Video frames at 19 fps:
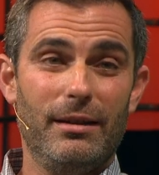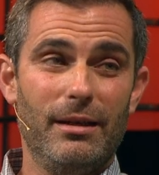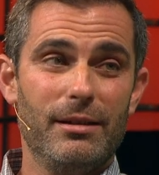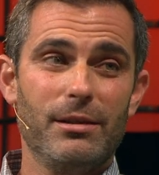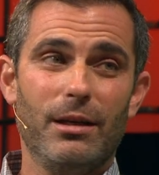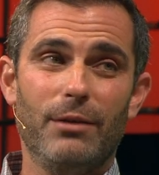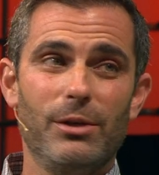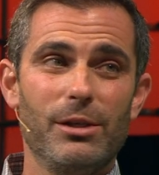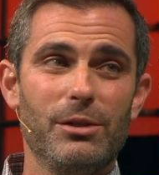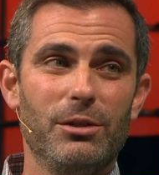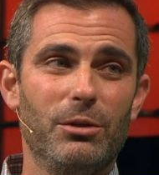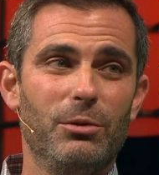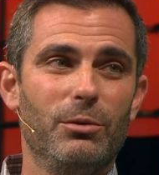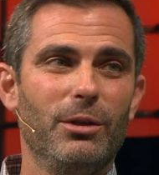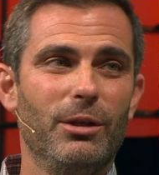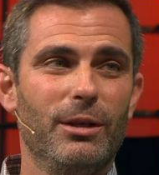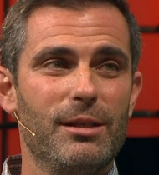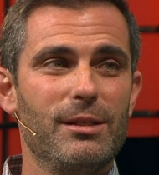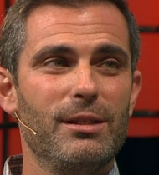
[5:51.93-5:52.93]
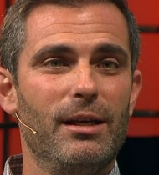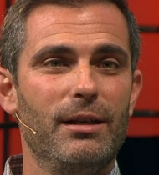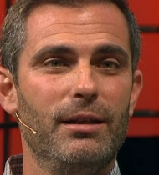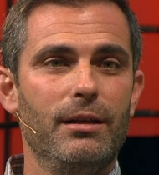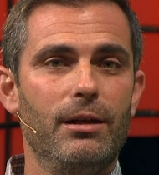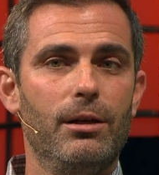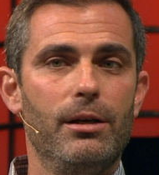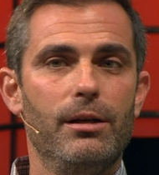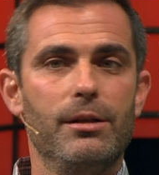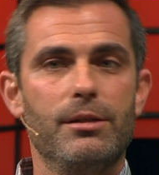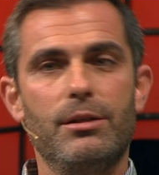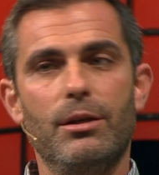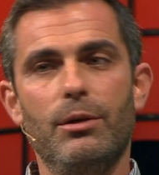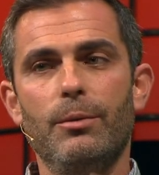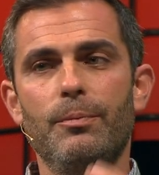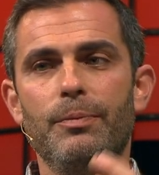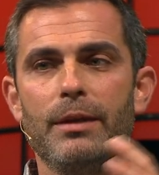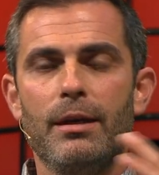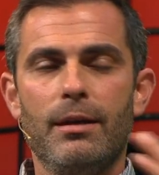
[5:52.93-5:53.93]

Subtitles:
That's obviously a really exciting area. So,